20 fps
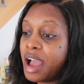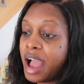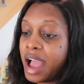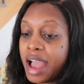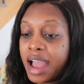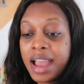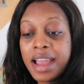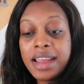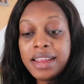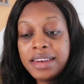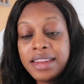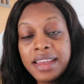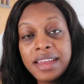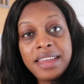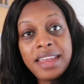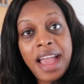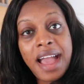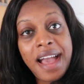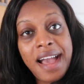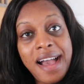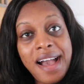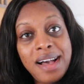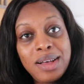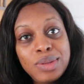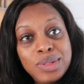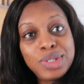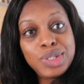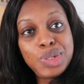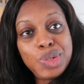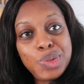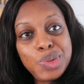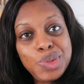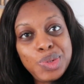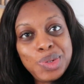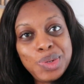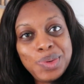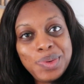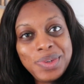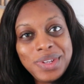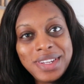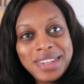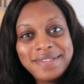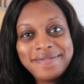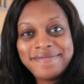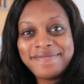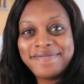And yeah, I'll see you soon.